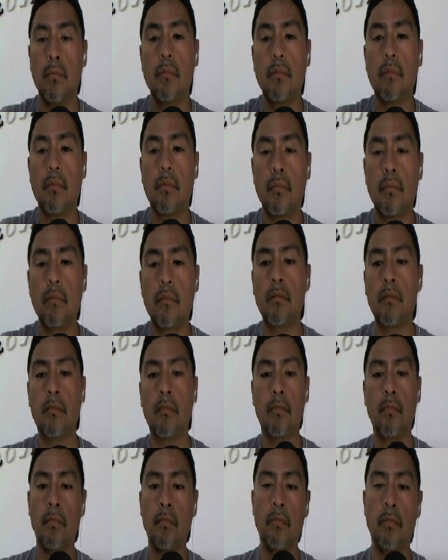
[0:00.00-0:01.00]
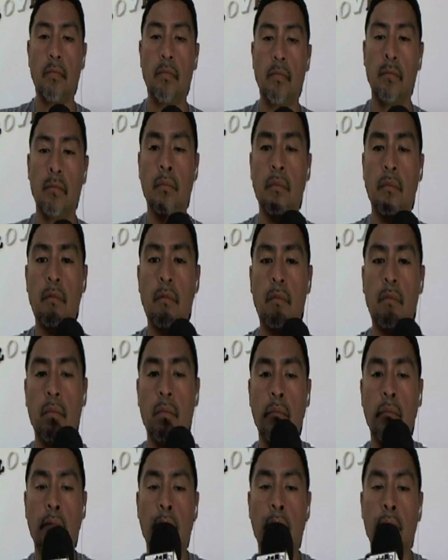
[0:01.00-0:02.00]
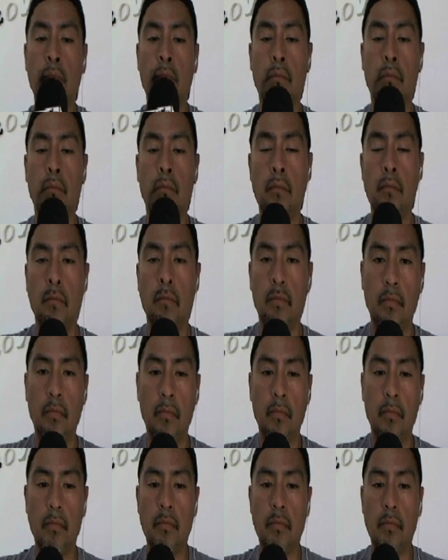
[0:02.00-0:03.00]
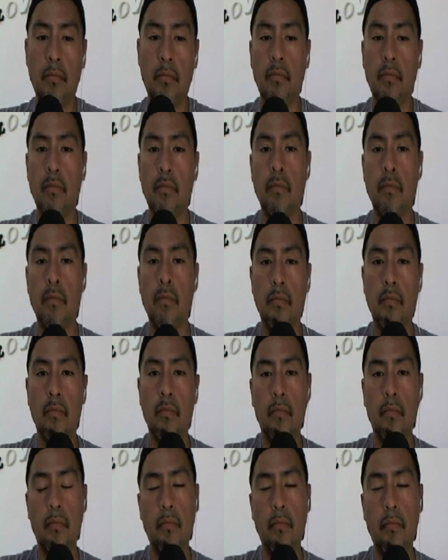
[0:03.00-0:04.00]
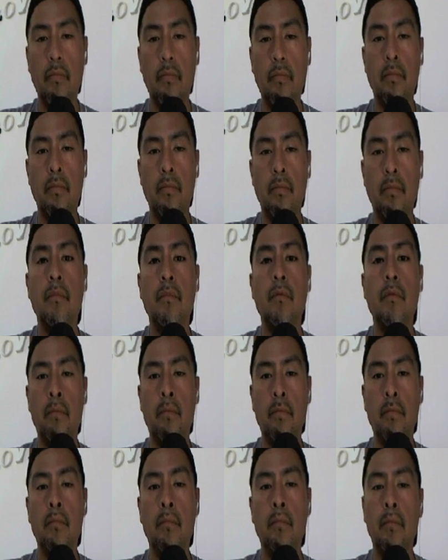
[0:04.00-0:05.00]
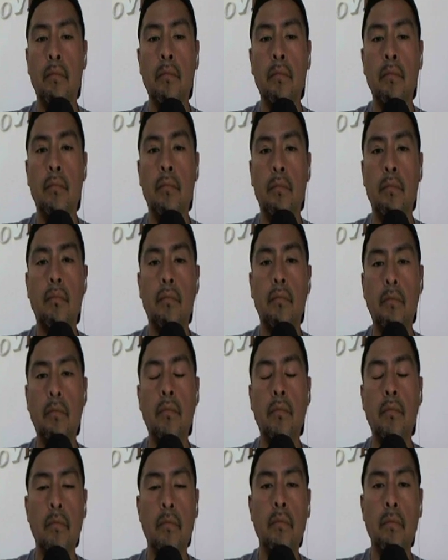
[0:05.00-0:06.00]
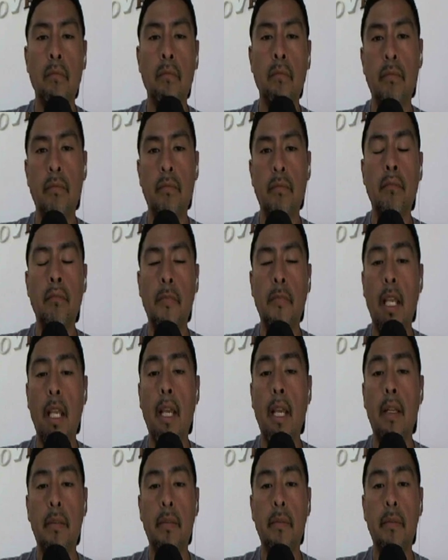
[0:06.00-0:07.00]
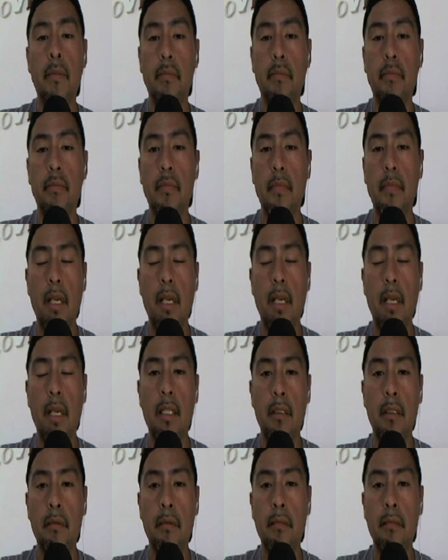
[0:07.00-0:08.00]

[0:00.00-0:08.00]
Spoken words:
This person isn't speaking.